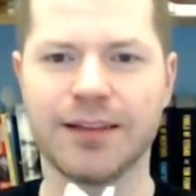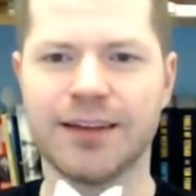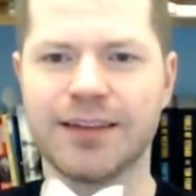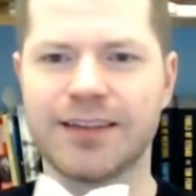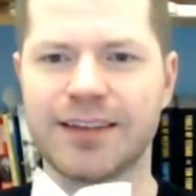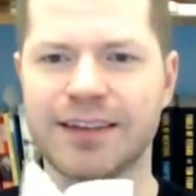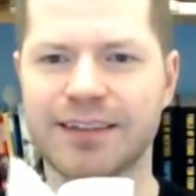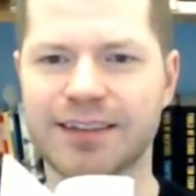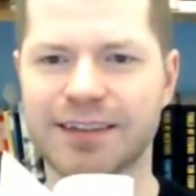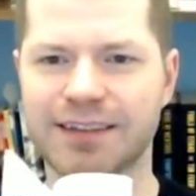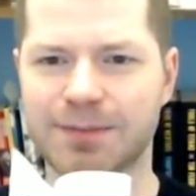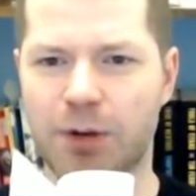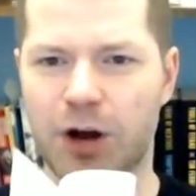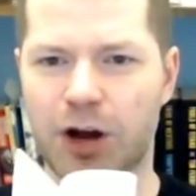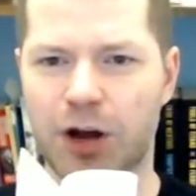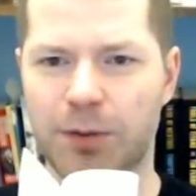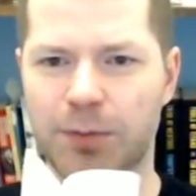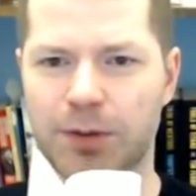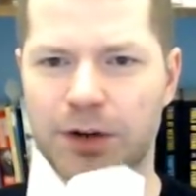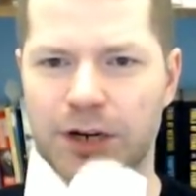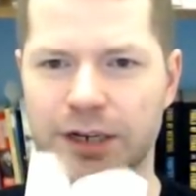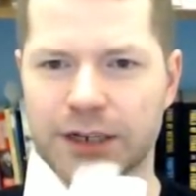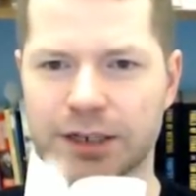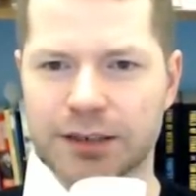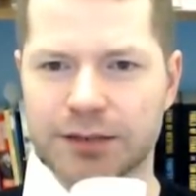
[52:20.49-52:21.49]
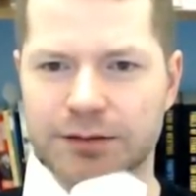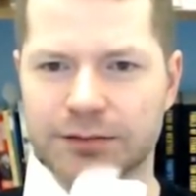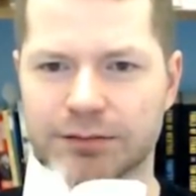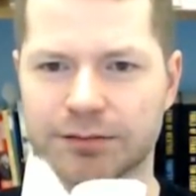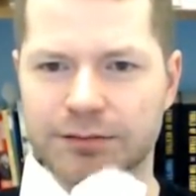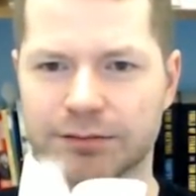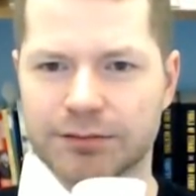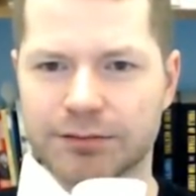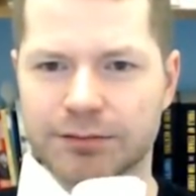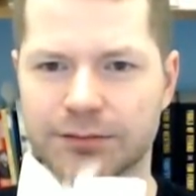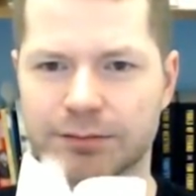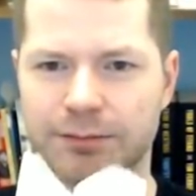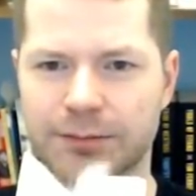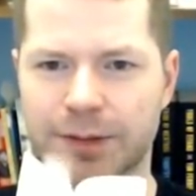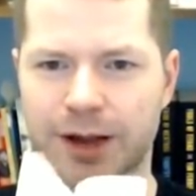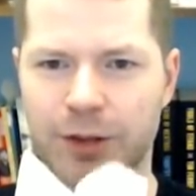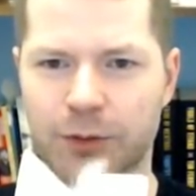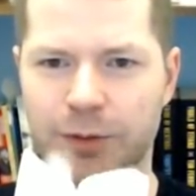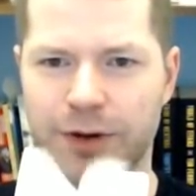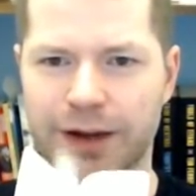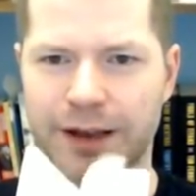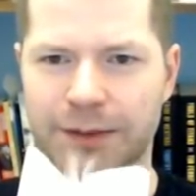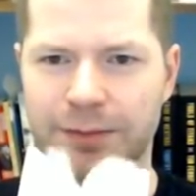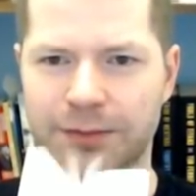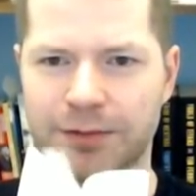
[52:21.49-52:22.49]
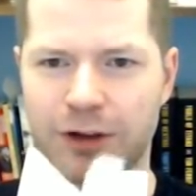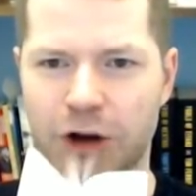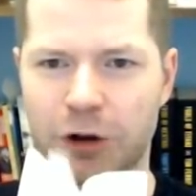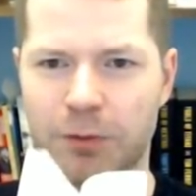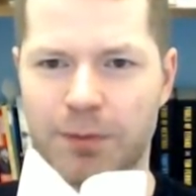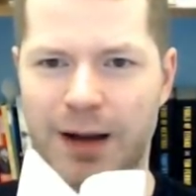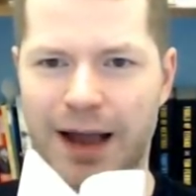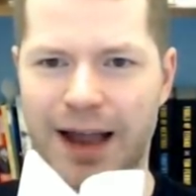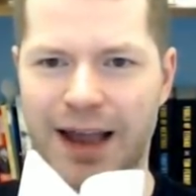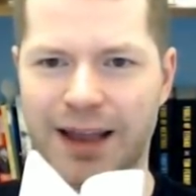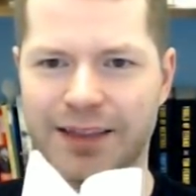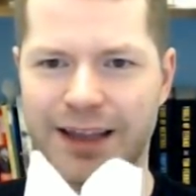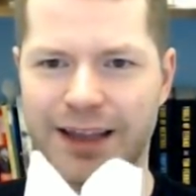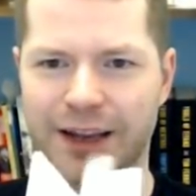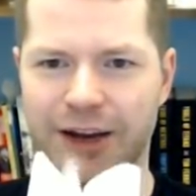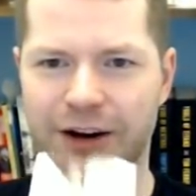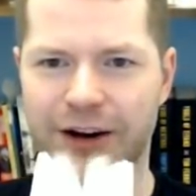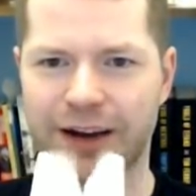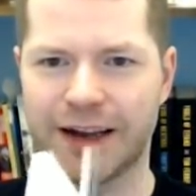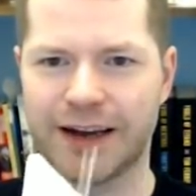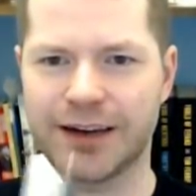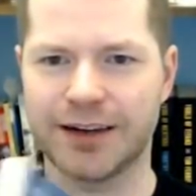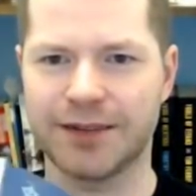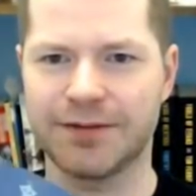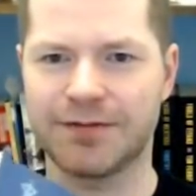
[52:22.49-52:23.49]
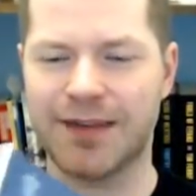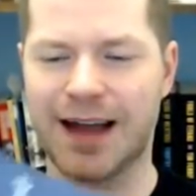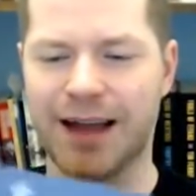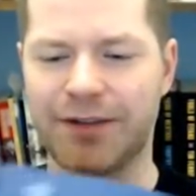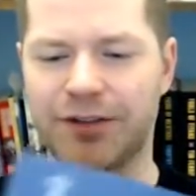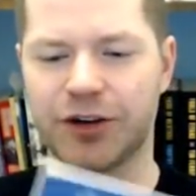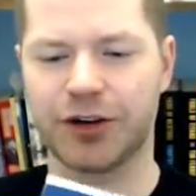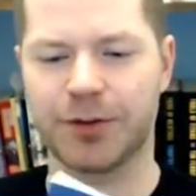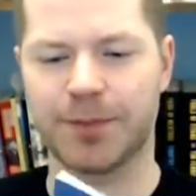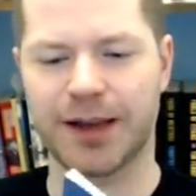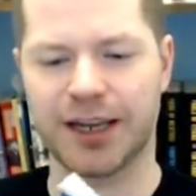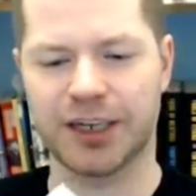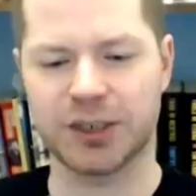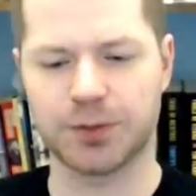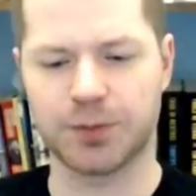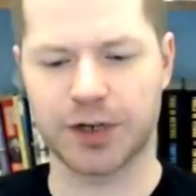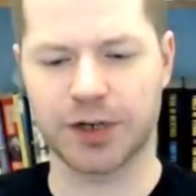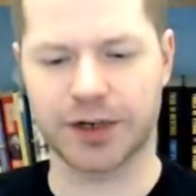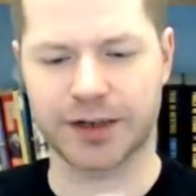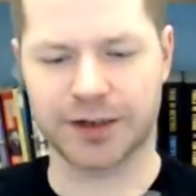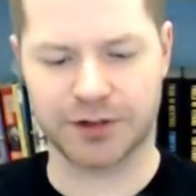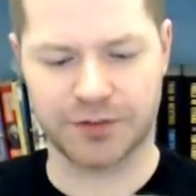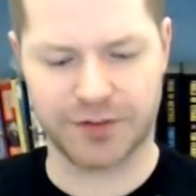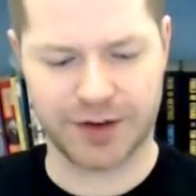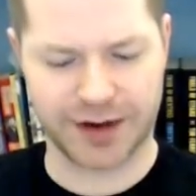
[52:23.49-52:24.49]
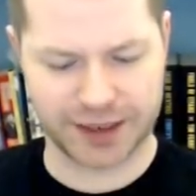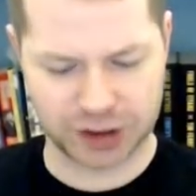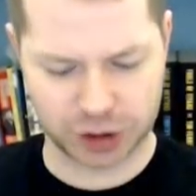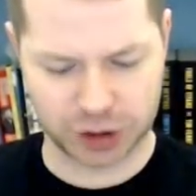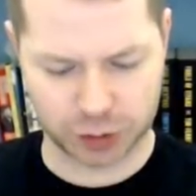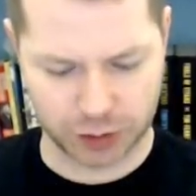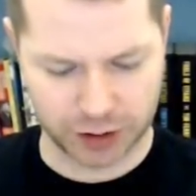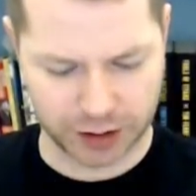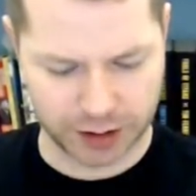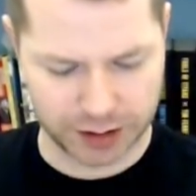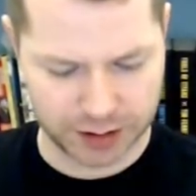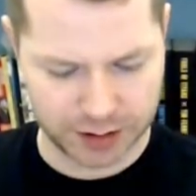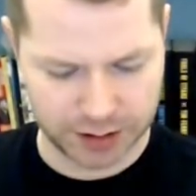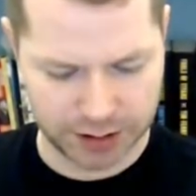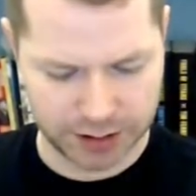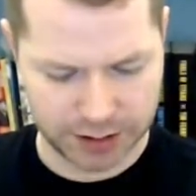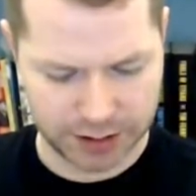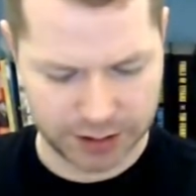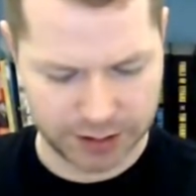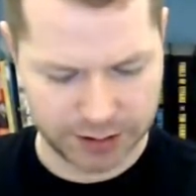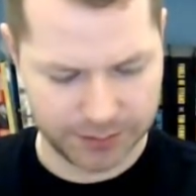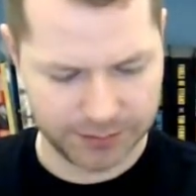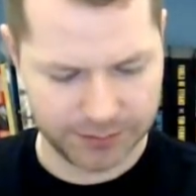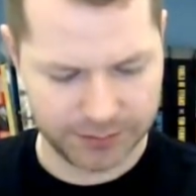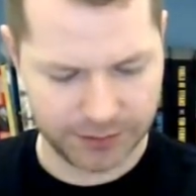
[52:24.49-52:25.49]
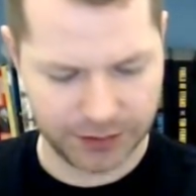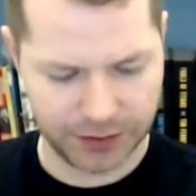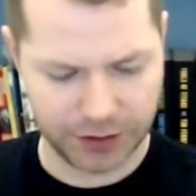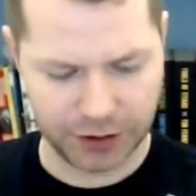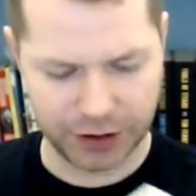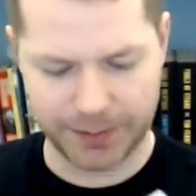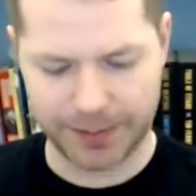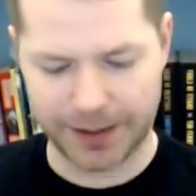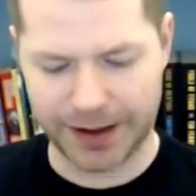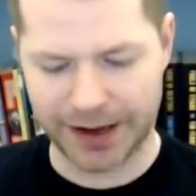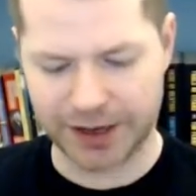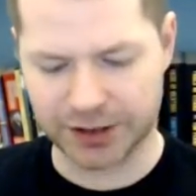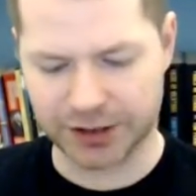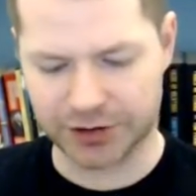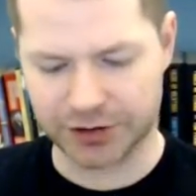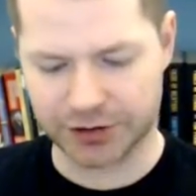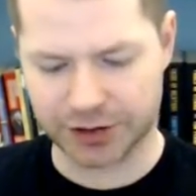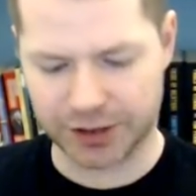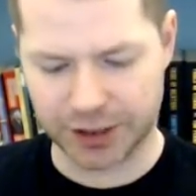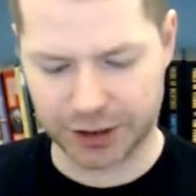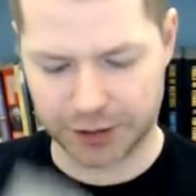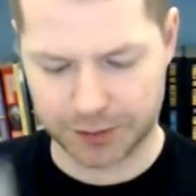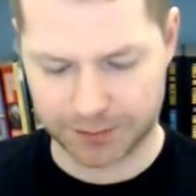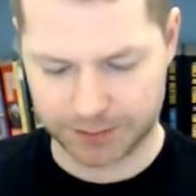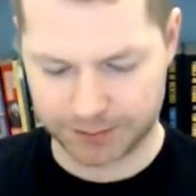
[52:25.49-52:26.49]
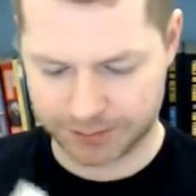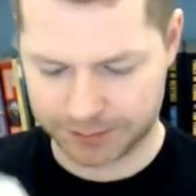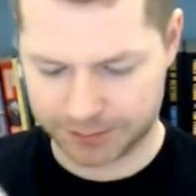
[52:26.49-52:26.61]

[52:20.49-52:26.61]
This is a small book by the way. Don't buy and think you're going to get a 500 page book. It's very short, 30 pages or so,